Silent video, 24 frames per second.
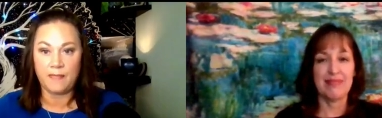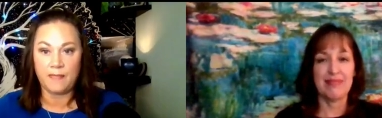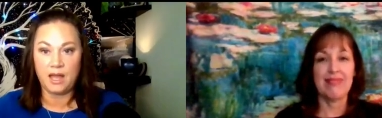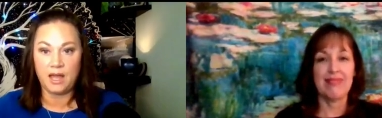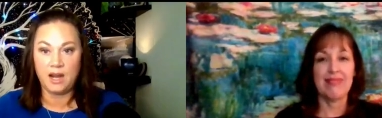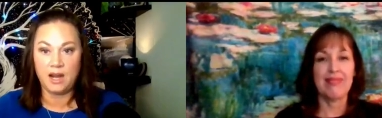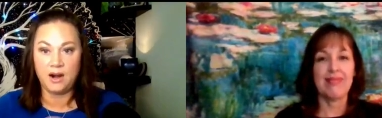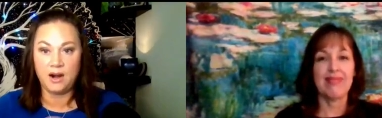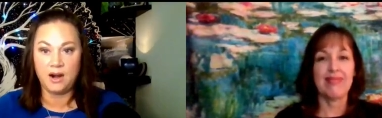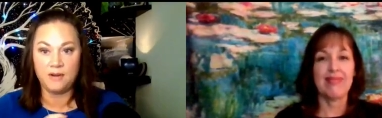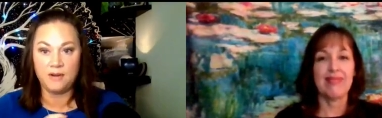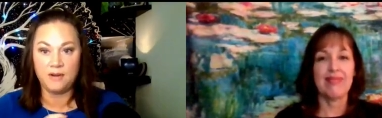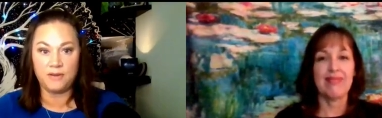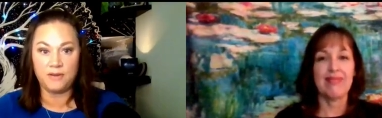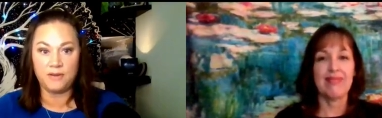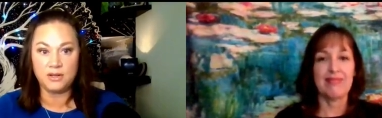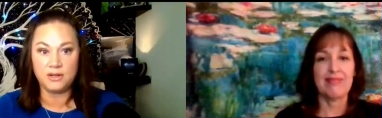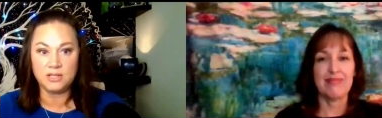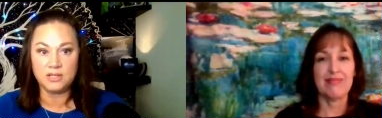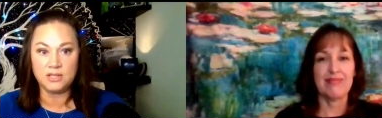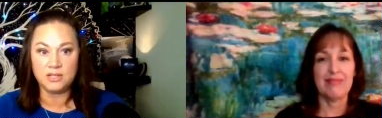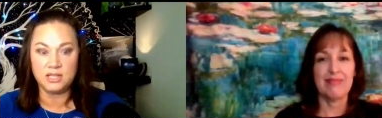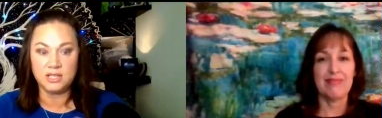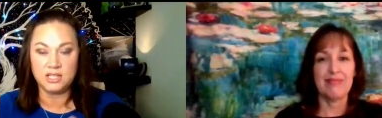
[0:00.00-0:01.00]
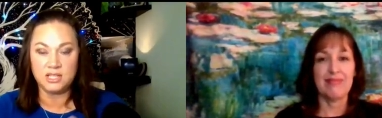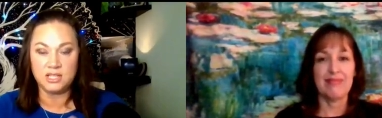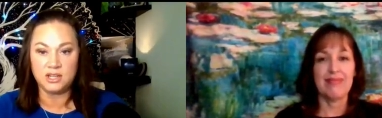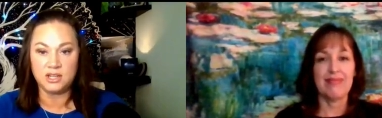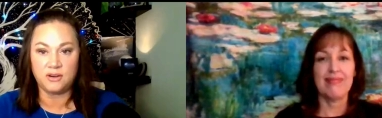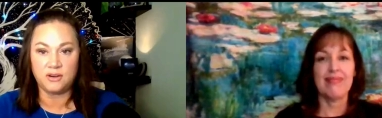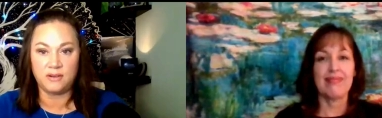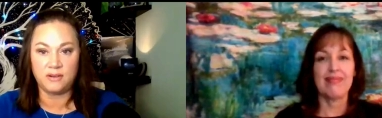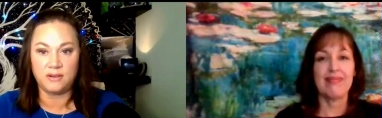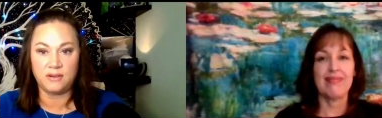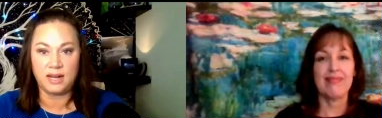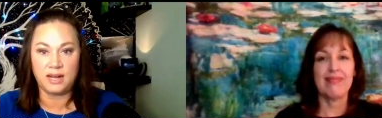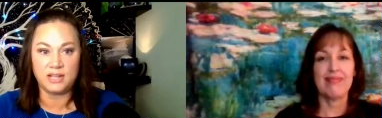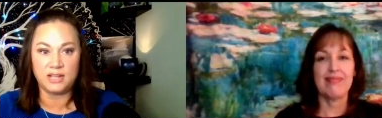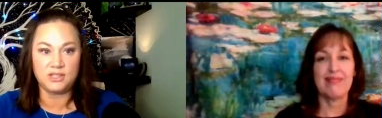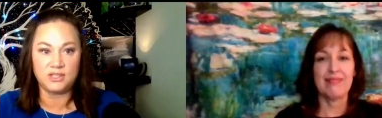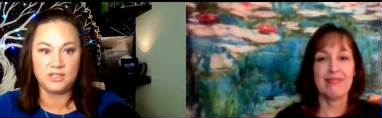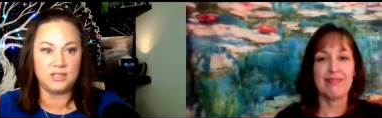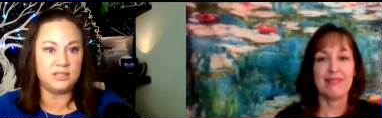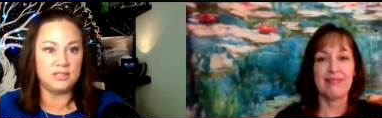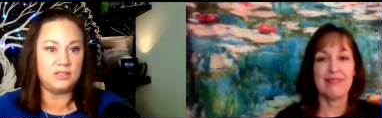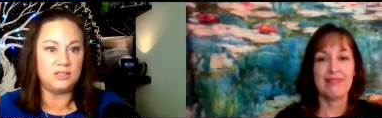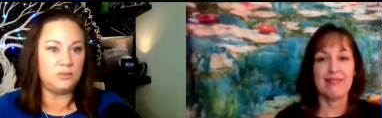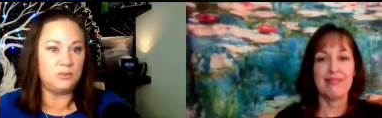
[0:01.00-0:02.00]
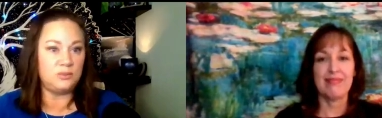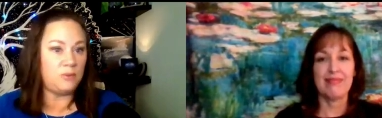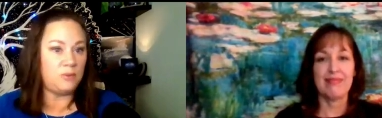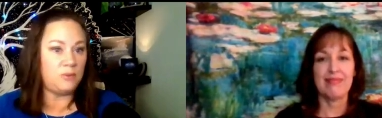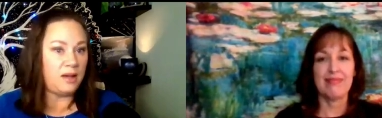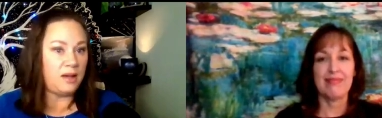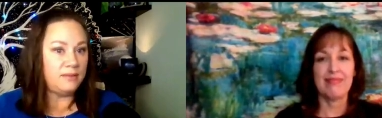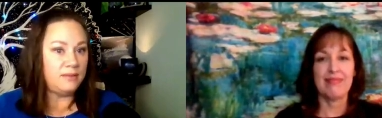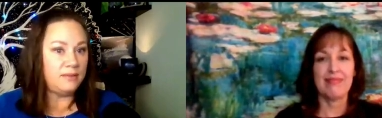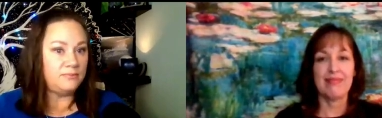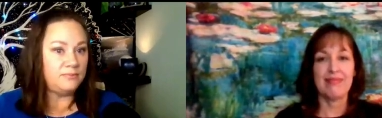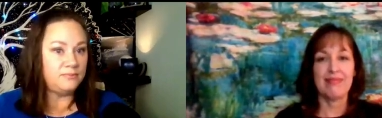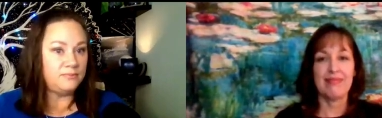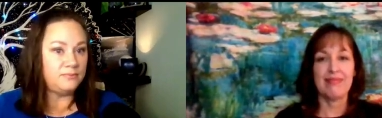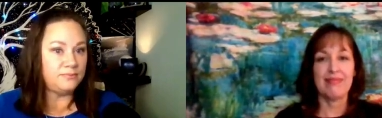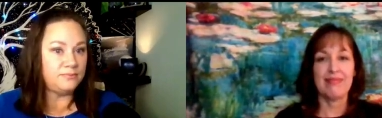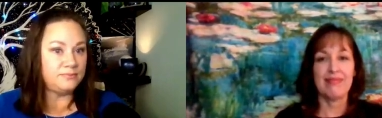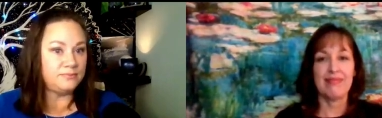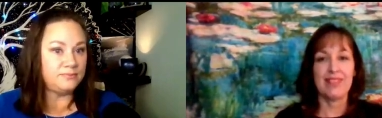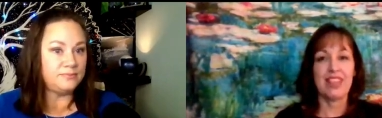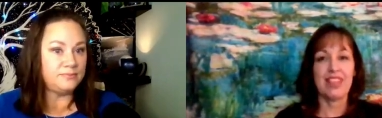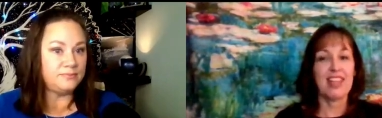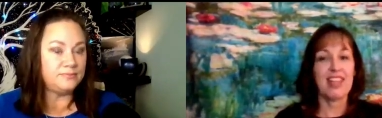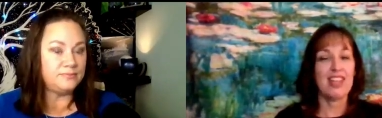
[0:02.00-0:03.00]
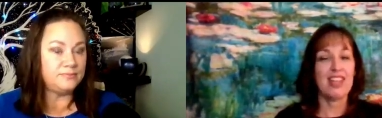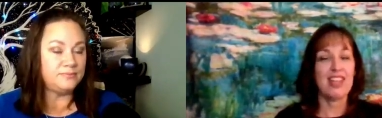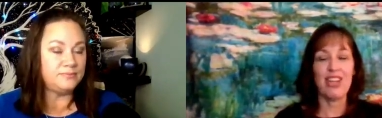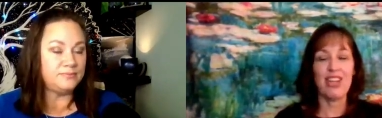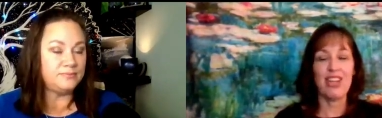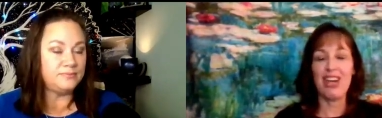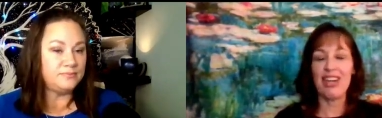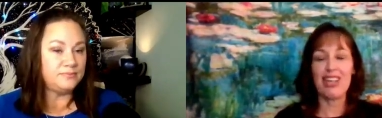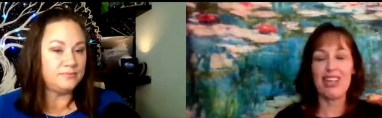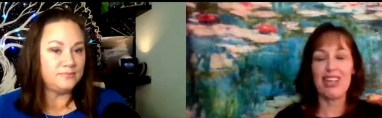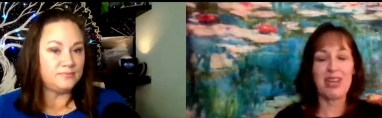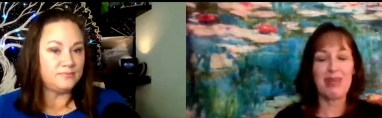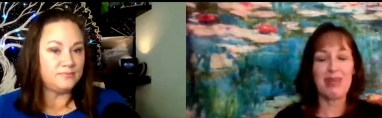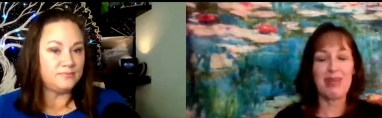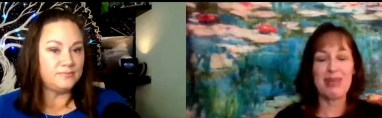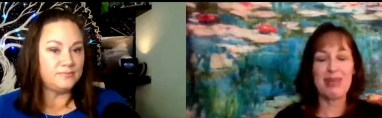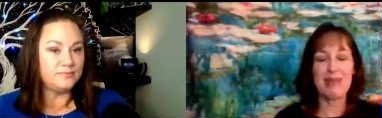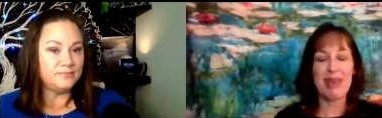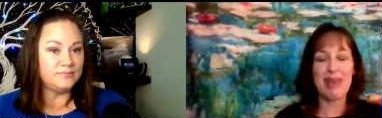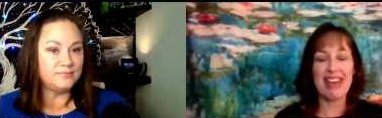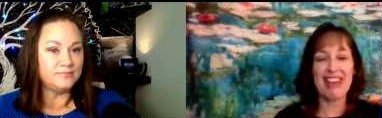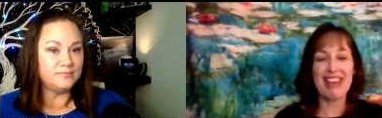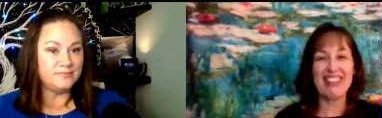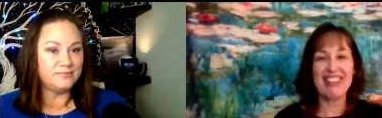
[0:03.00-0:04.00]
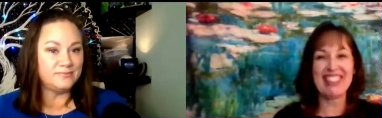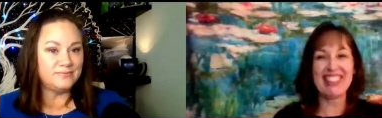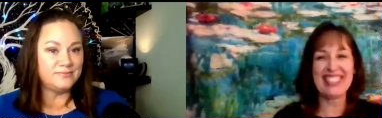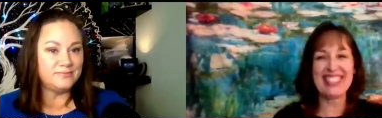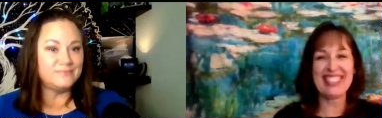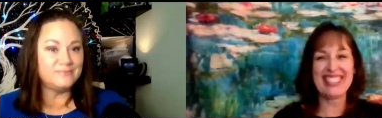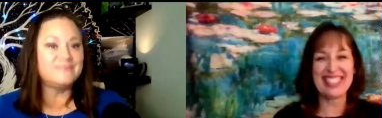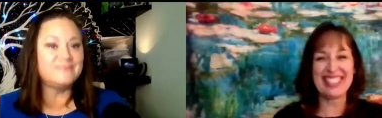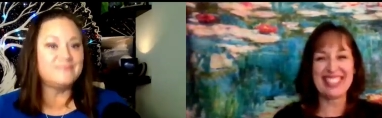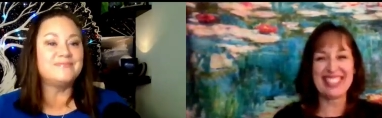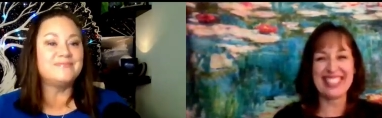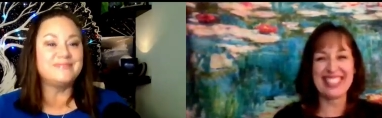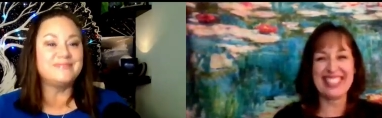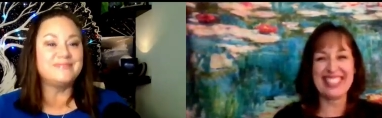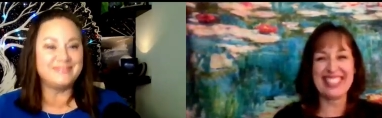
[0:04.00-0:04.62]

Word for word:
Speaker 1: And her first knee jerk reaction is to what?
Speaker 2: Not go into battle.